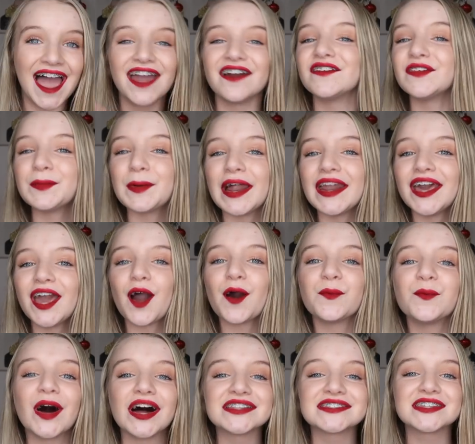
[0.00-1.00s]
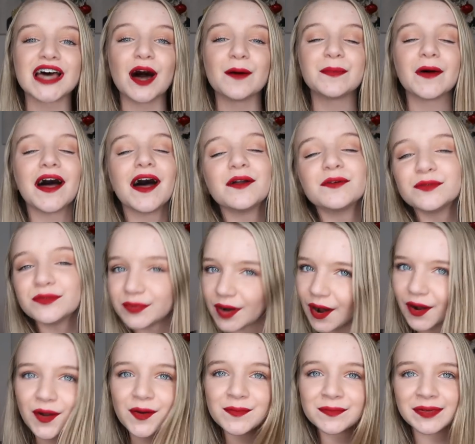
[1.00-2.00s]
hey everybody, what's up and
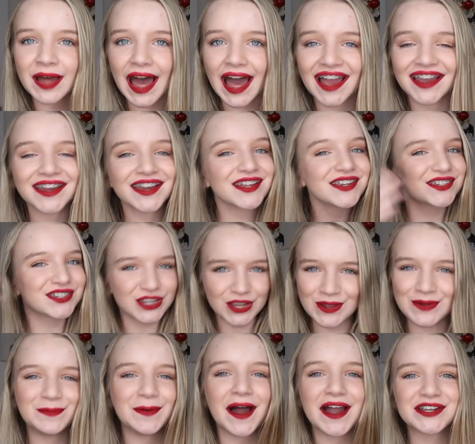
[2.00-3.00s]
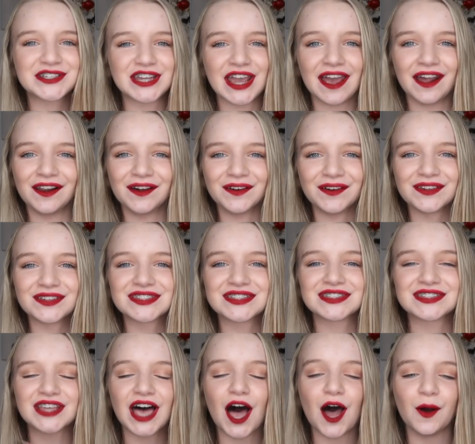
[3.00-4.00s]
welcome back to my channel.
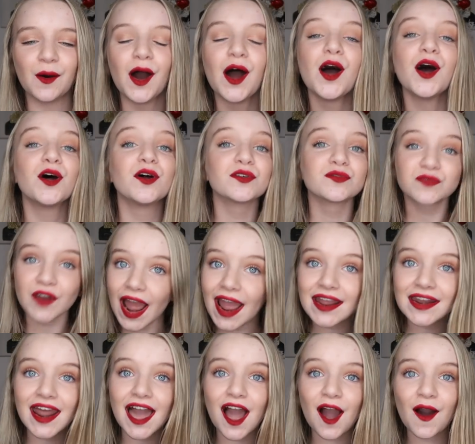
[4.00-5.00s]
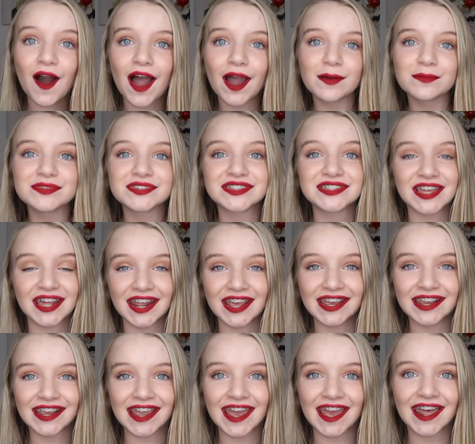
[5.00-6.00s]
So, right now I'm
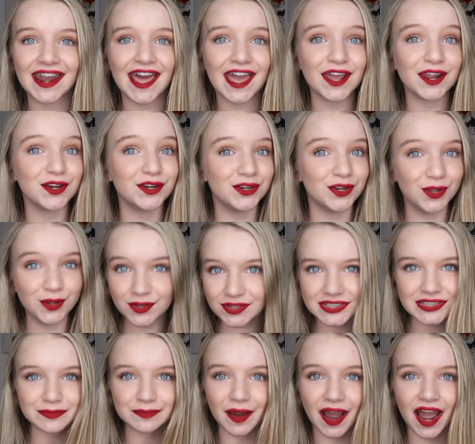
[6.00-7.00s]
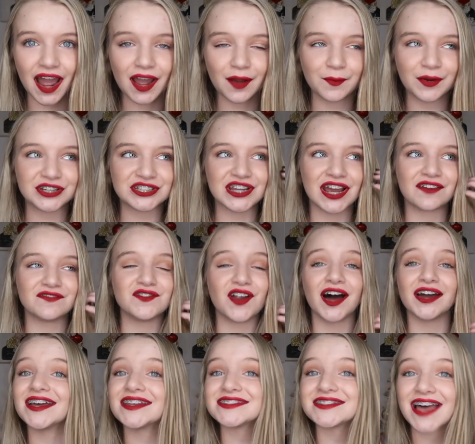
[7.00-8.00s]
sitting in a new spot, which I've
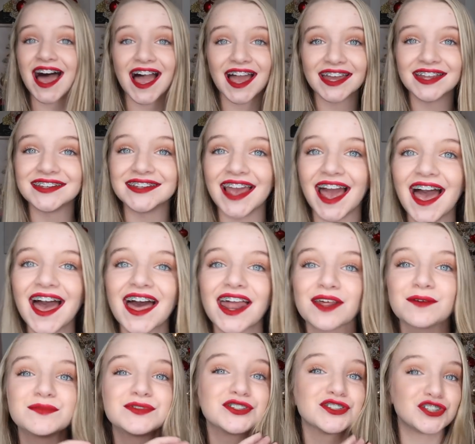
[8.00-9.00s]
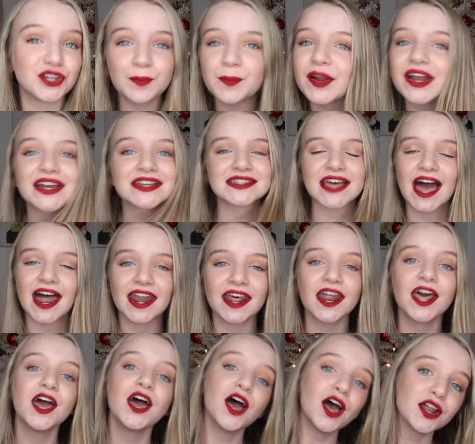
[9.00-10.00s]
not sat in yet, and I'm super
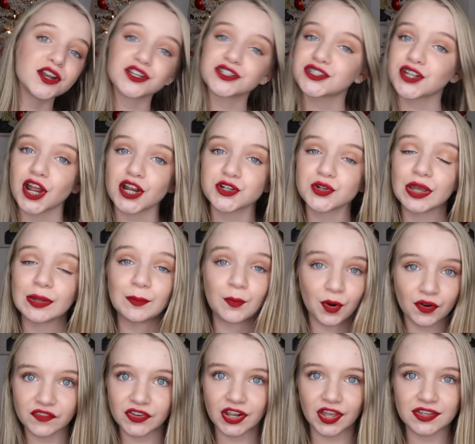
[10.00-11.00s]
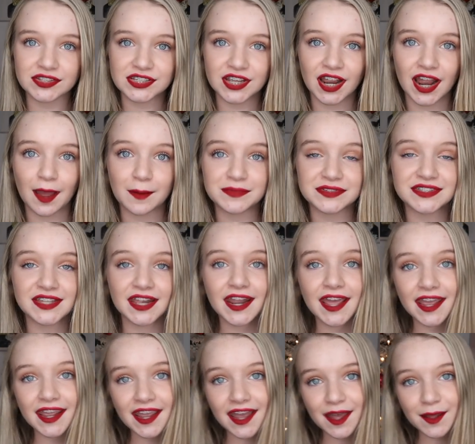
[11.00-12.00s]
excited to start doing more videos here. I'm
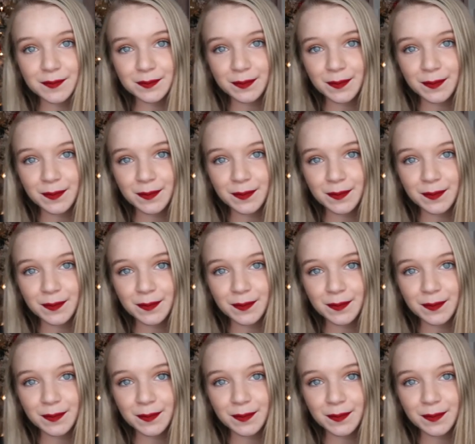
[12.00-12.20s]
sitting